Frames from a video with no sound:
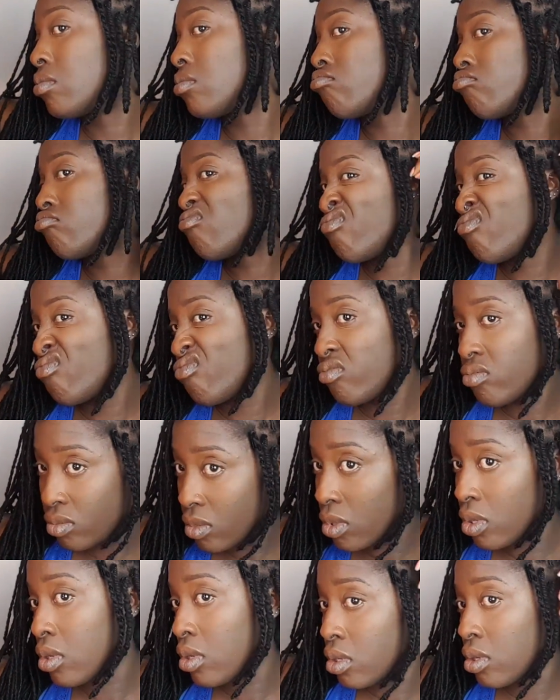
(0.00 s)
And I
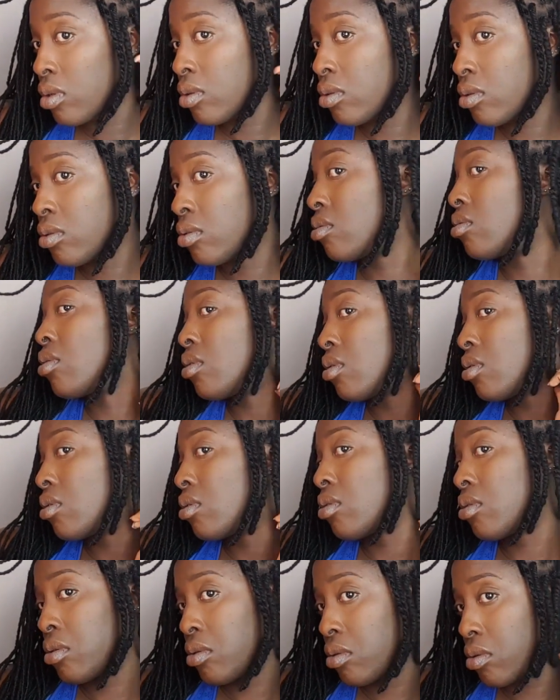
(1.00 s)
continue to do that for the
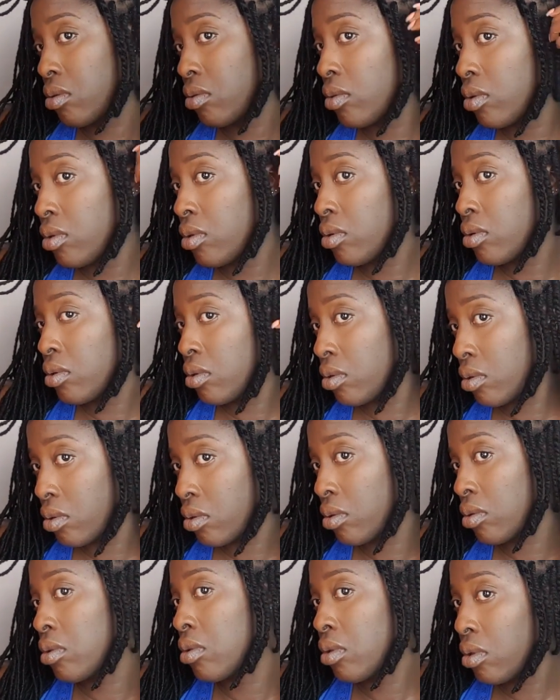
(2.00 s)
longer ones
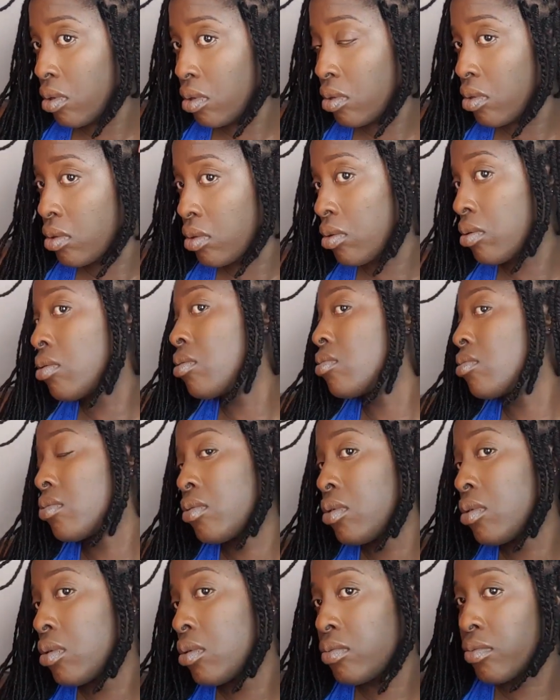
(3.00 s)
until I
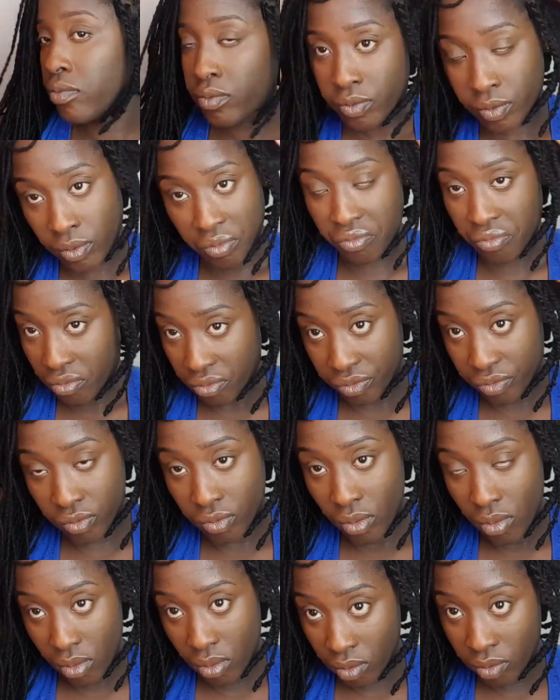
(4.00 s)
get to a
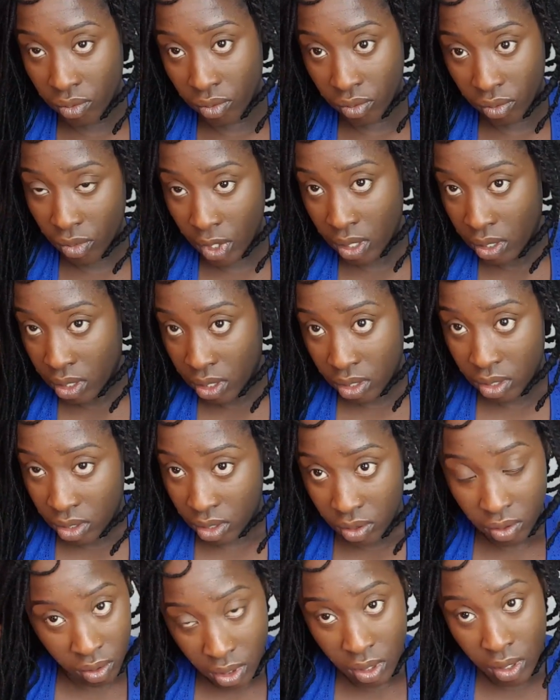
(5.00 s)
place where
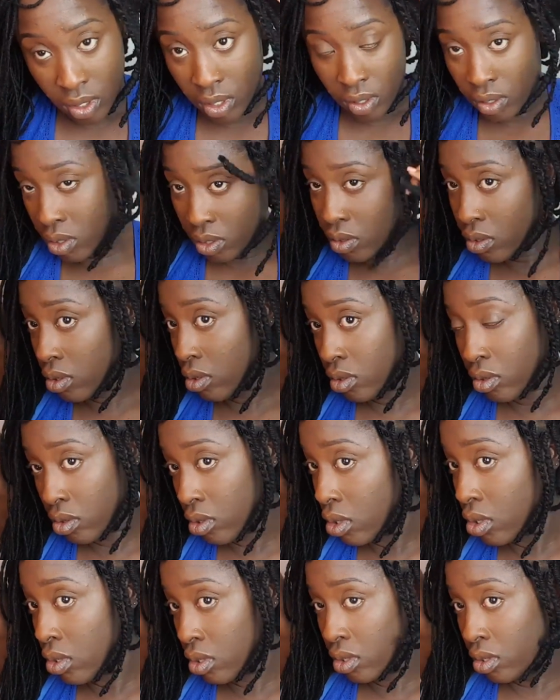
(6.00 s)
the actual pipe
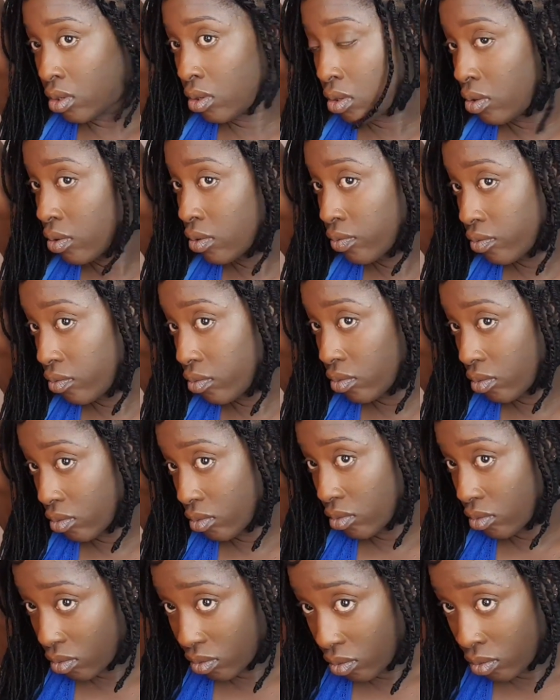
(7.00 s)
cleaner right out of the
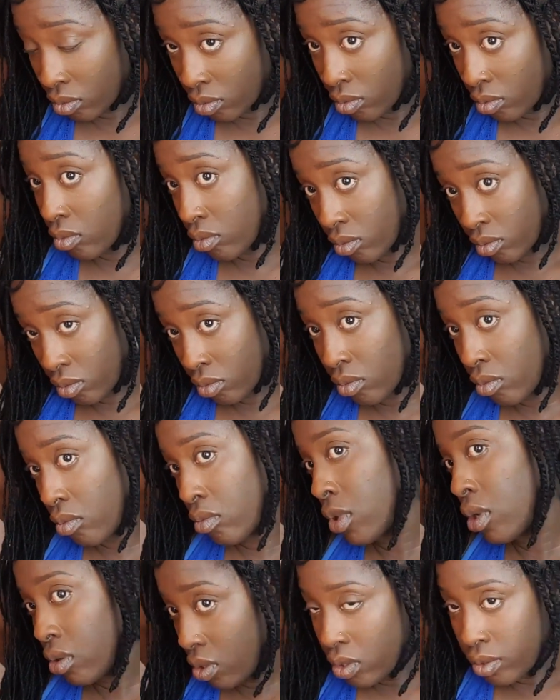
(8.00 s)
bag is
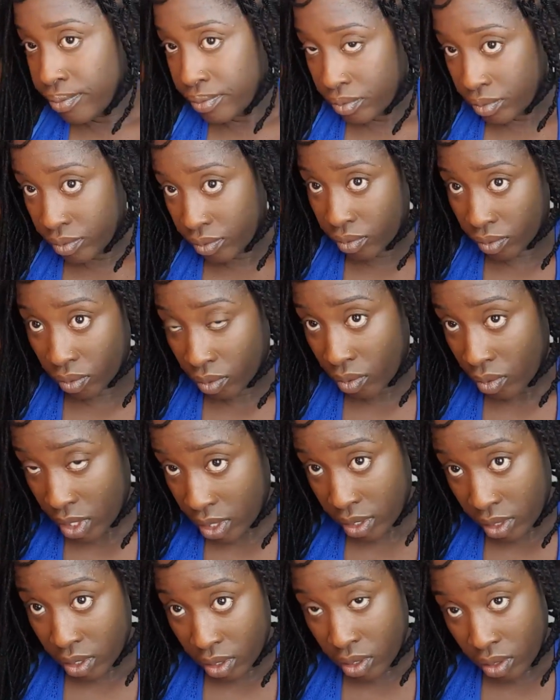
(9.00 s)
way
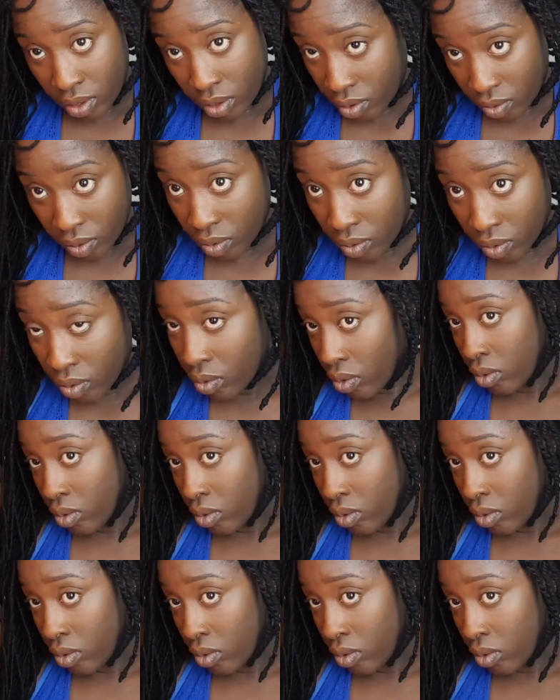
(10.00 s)
too long.